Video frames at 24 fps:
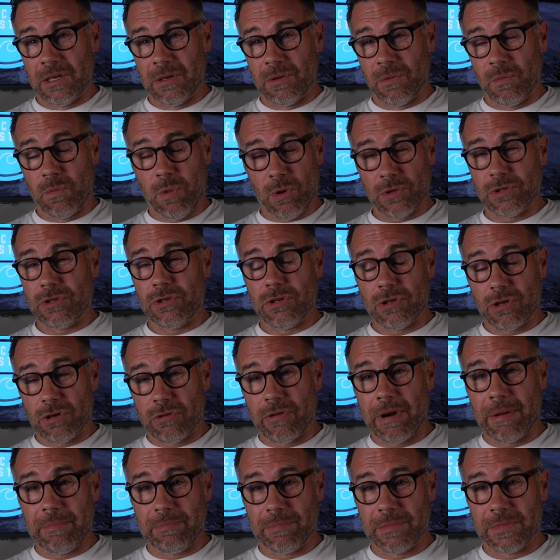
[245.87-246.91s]
wasn't
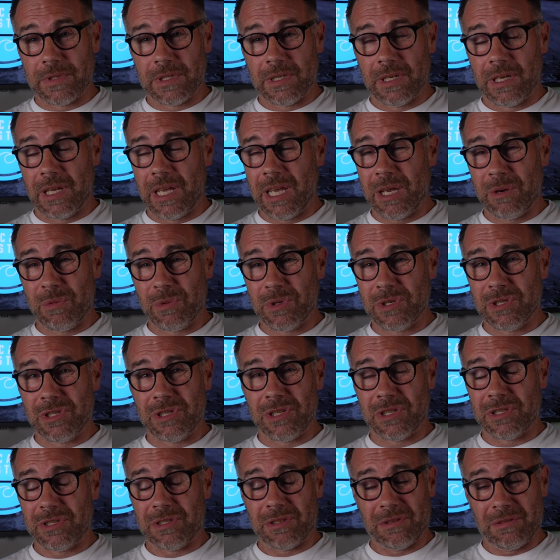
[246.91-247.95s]
crimped. It was
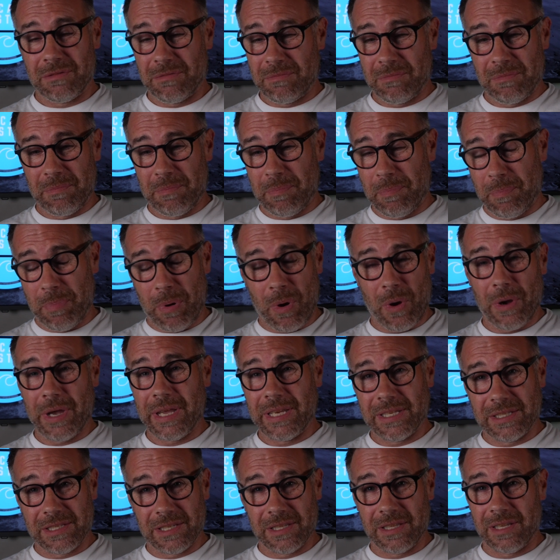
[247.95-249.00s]
just put
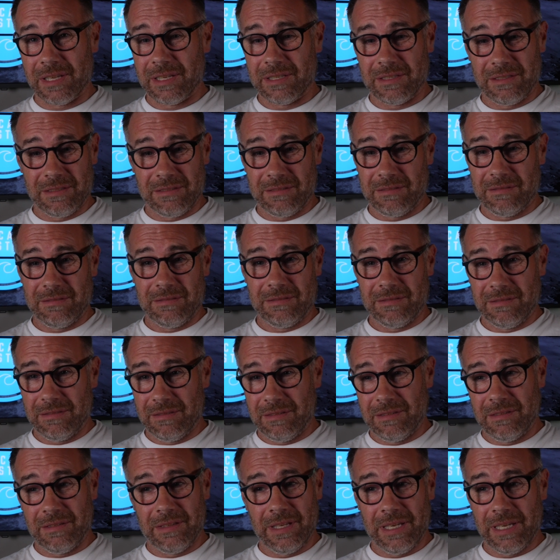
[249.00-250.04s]
into
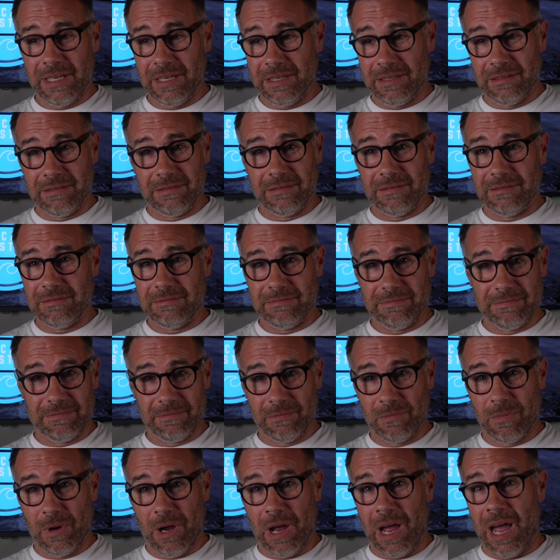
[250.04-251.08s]
the
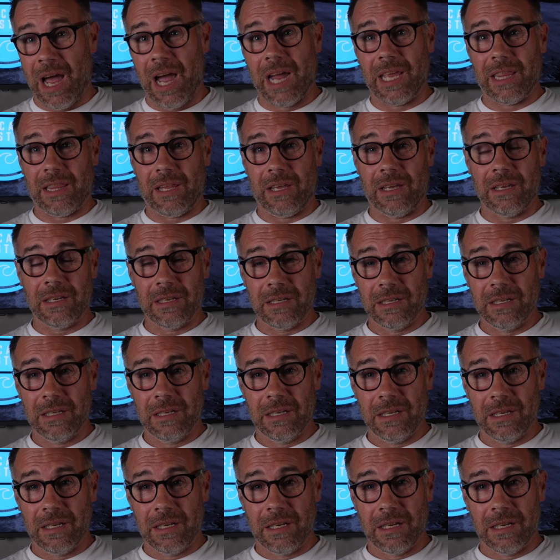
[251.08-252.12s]
eyelet
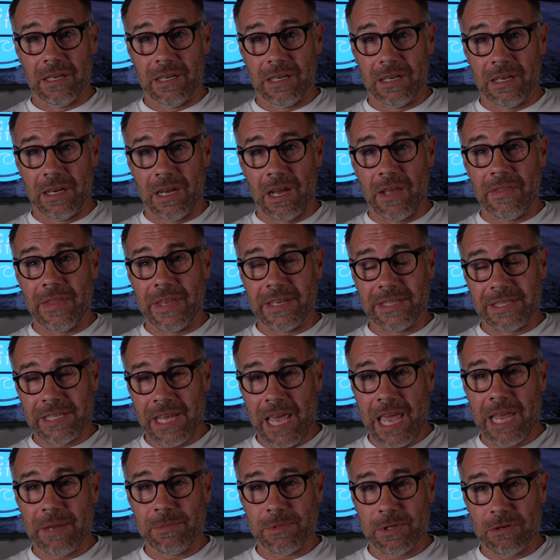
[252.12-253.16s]
and then
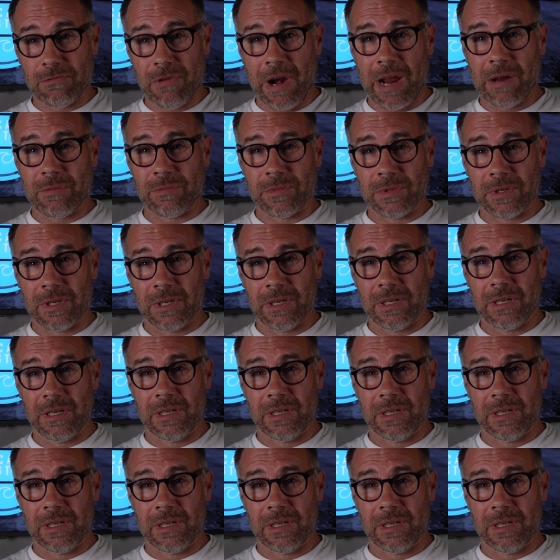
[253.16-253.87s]
taped around.